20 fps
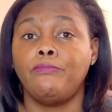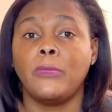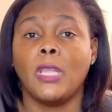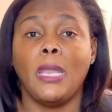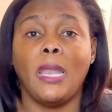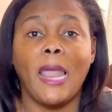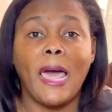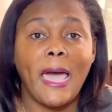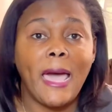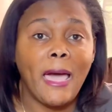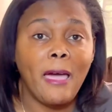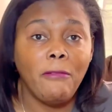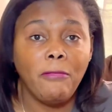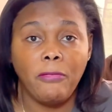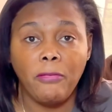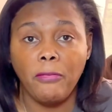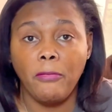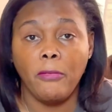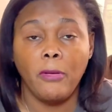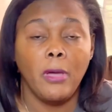
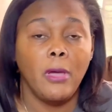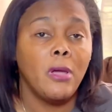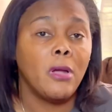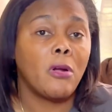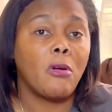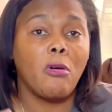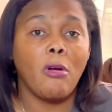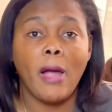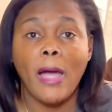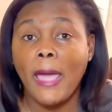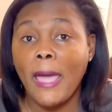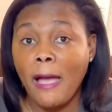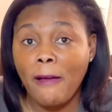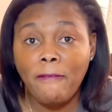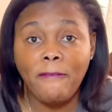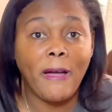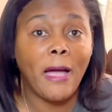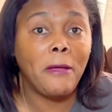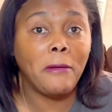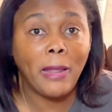laugh, cry, I
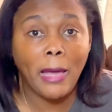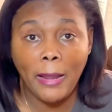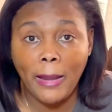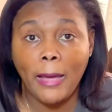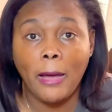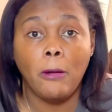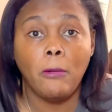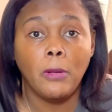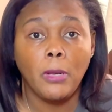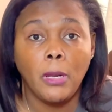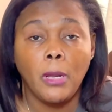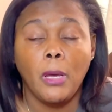found that out.